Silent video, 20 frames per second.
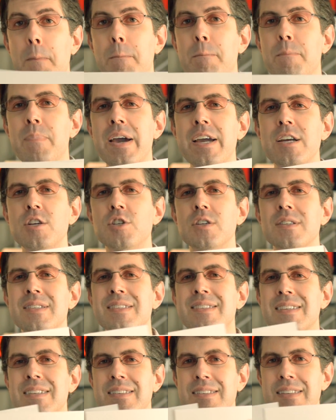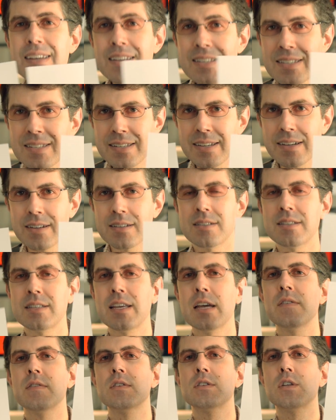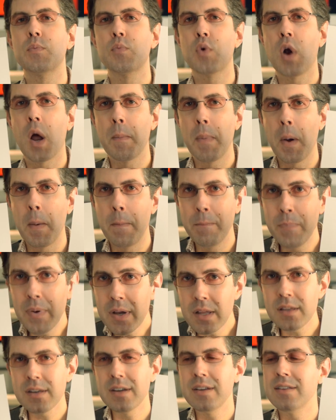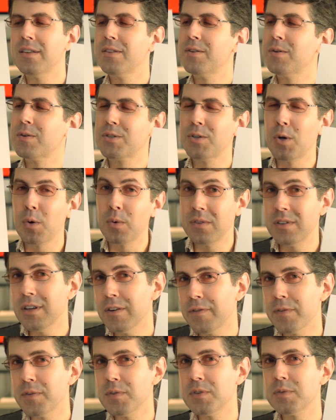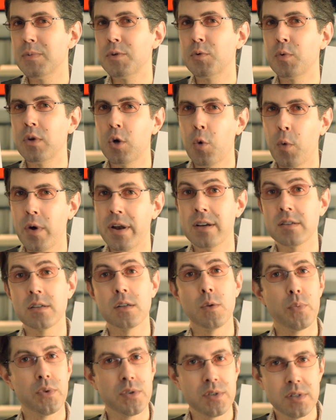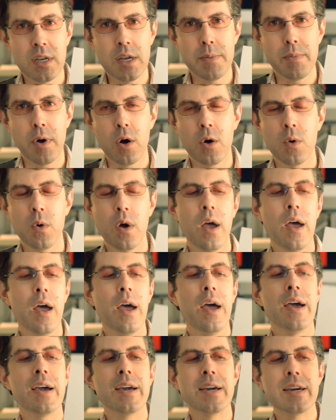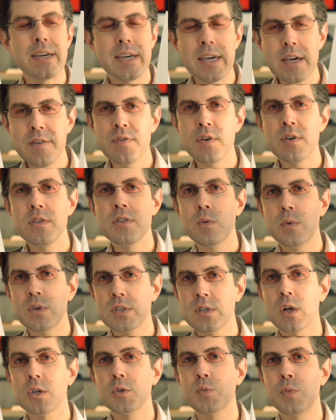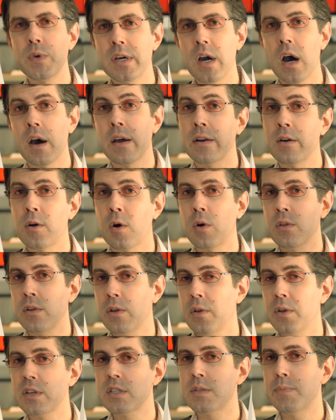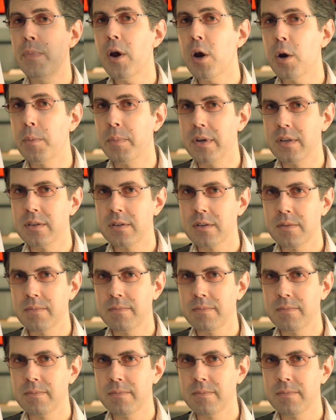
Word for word: Bayesian statistics give us a probability that there's no difference between Gwynex and the placebo given the results we got in our little experiment.